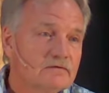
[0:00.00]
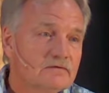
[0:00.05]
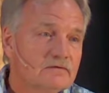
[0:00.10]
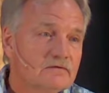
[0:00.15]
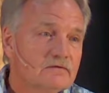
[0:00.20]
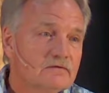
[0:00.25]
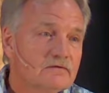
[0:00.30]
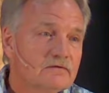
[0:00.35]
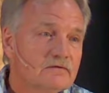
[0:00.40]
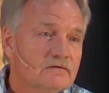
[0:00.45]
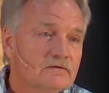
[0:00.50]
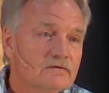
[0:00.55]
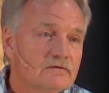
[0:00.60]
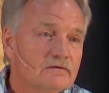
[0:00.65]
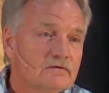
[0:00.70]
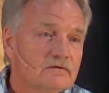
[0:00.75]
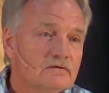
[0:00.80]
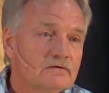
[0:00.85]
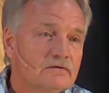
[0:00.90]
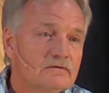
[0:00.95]

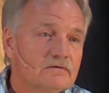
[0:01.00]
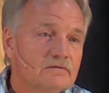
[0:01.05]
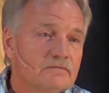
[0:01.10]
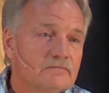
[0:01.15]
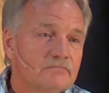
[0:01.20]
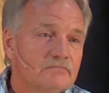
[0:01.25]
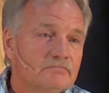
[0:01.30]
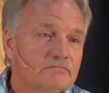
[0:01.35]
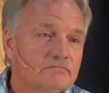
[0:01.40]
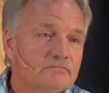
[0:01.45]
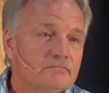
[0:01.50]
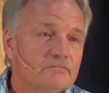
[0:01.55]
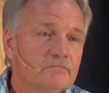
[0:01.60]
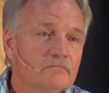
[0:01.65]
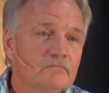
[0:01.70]
(silence)